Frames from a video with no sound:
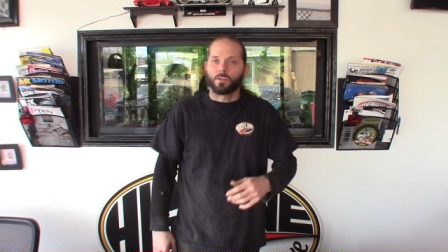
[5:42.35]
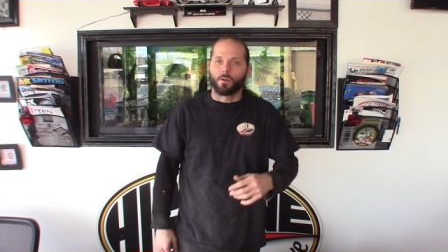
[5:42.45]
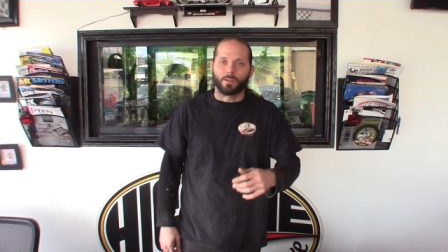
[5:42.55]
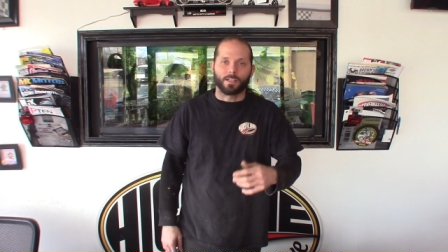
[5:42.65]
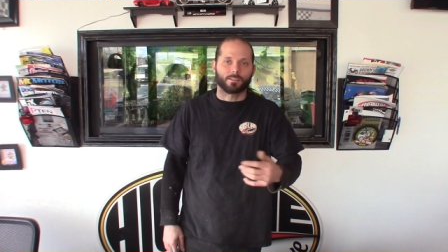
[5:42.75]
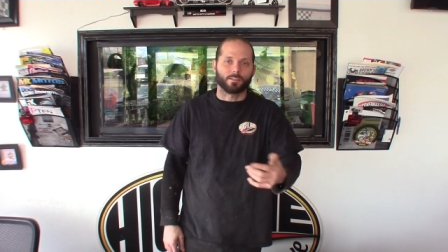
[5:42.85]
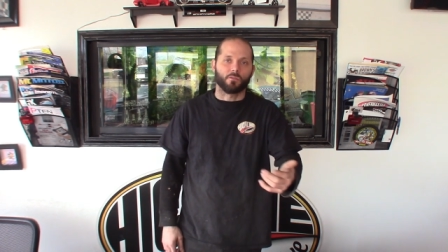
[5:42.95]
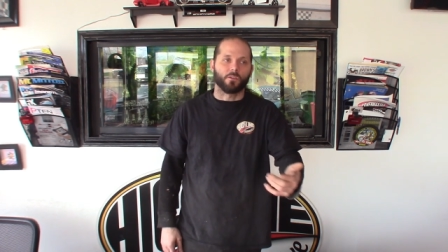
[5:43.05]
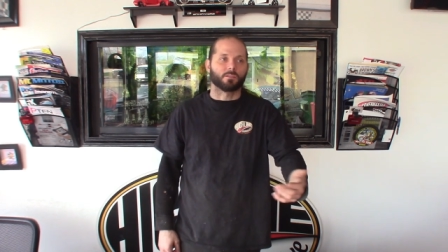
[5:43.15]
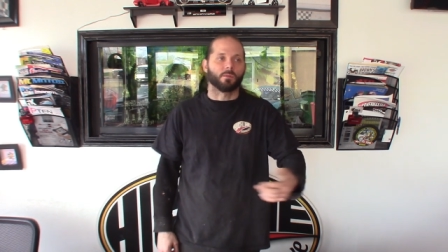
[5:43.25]
You know, that
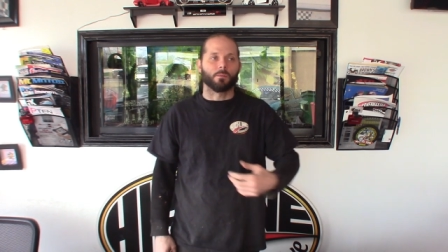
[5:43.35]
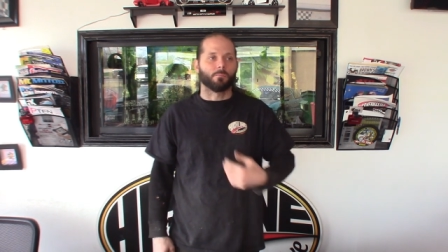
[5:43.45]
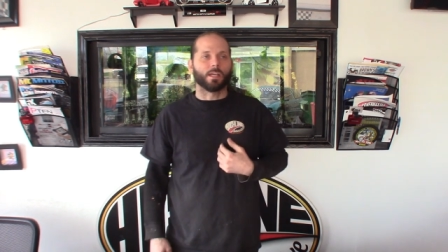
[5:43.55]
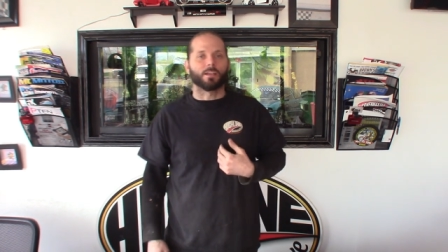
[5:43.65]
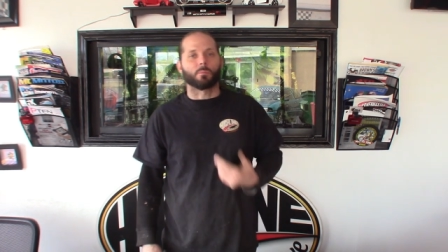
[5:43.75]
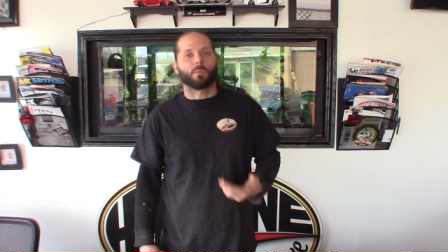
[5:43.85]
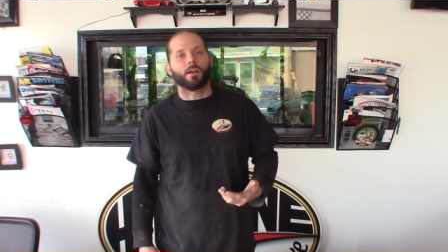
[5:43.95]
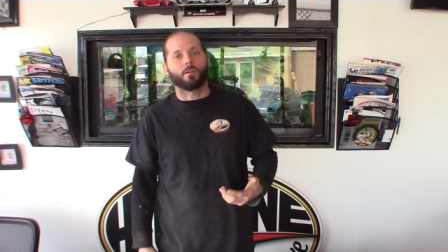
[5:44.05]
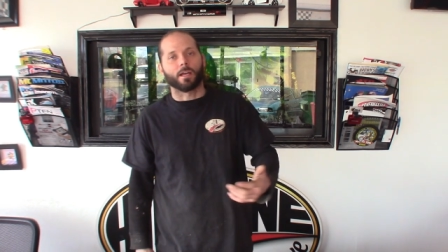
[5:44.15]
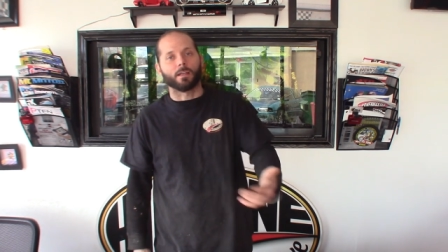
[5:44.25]
stuff, as me as a
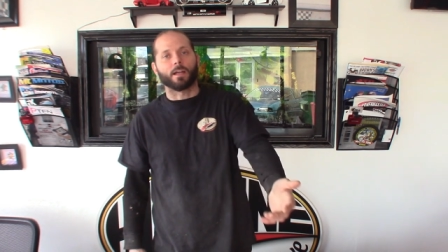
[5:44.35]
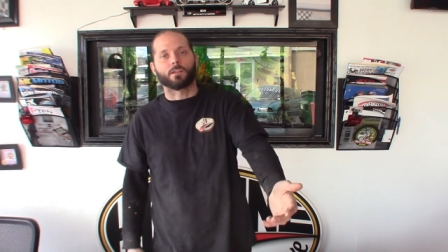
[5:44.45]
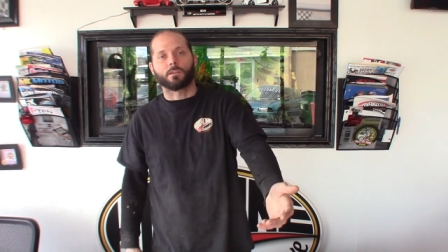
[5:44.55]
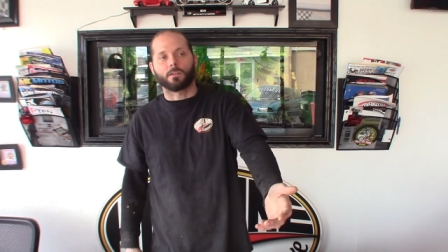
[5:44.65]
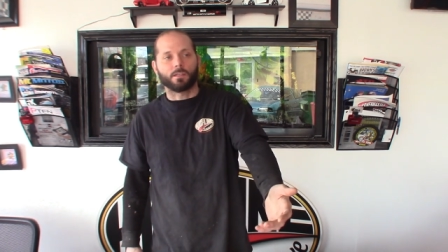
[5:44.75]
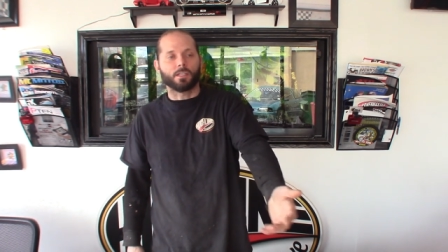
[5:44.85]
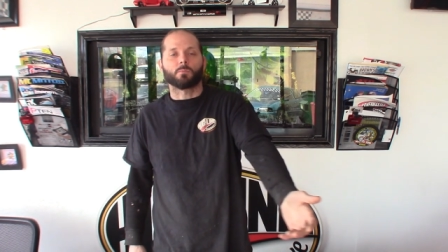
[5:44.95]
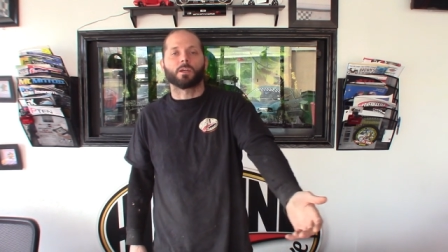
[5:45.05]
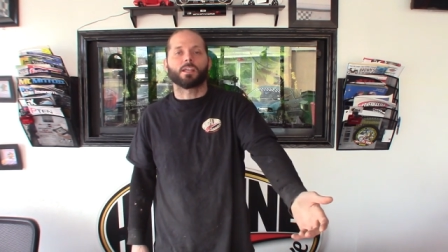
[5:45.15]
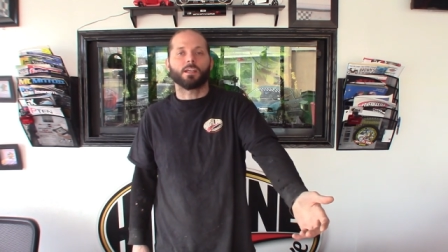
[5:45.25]
parent, I, I teach
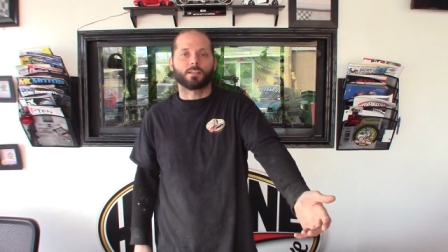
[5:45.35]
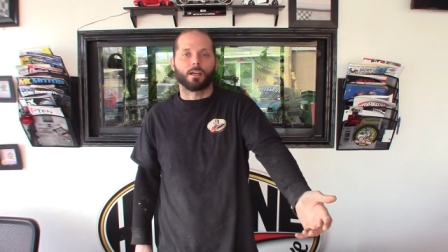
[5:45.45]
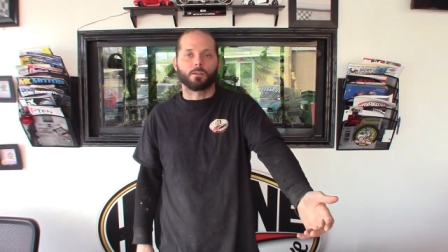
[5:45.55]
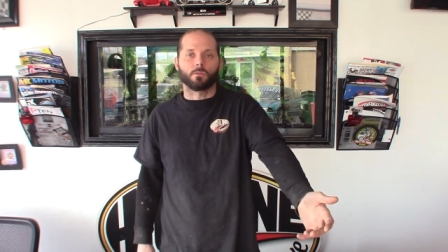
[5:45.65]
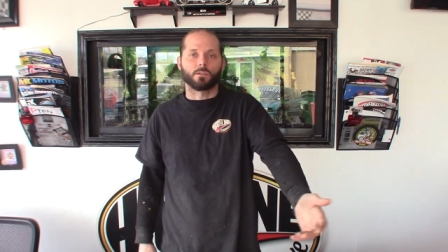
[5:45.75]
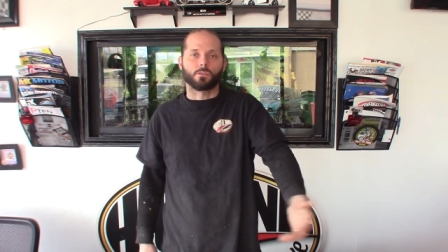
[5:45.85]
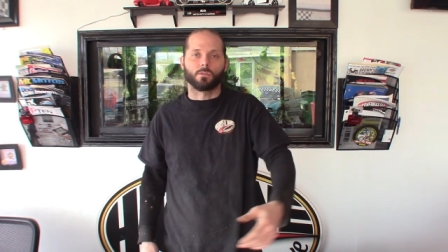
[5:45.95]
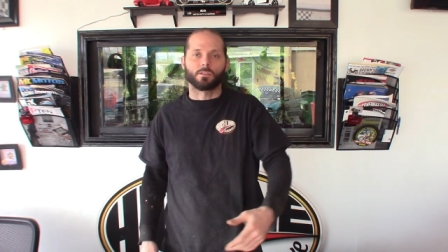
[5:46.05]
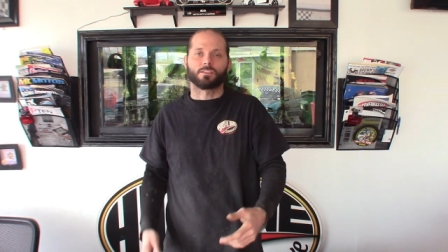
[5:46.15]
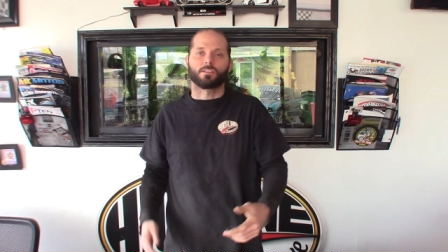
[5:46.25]
my kids how to do this. You know,
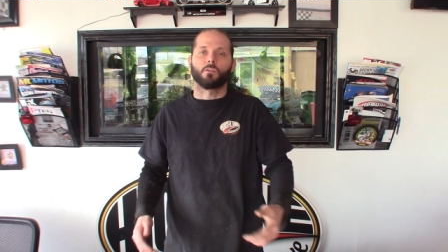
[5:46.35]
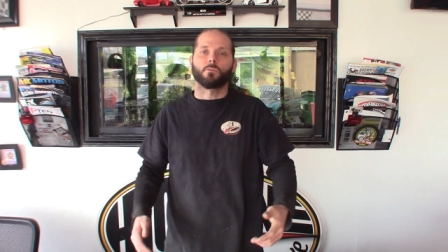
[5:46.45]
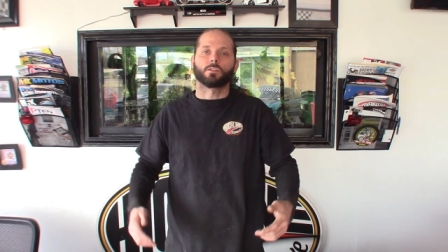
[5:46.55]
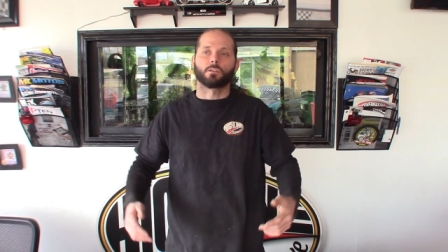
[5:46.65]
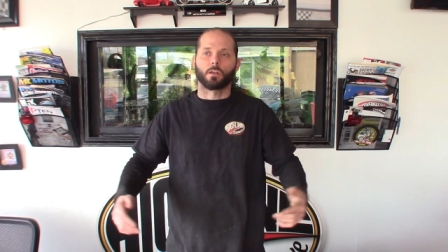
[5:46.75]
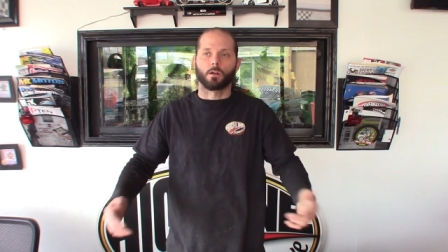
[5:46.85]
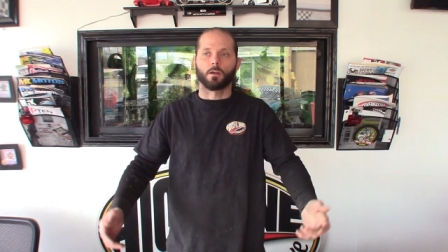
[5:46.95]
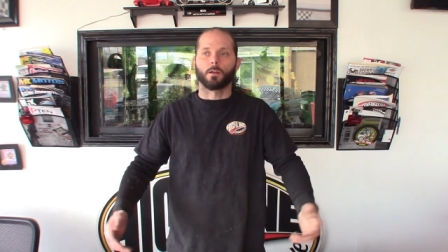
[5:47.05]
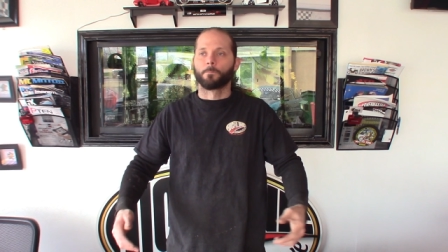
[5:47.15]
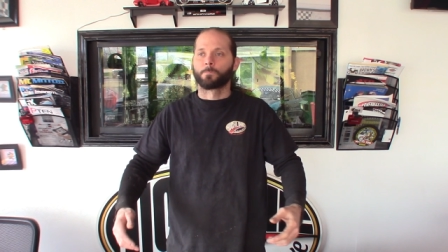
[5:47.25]
this is stuff we should
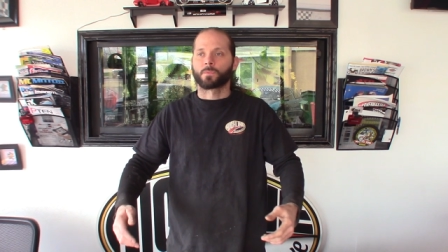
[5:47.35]
learn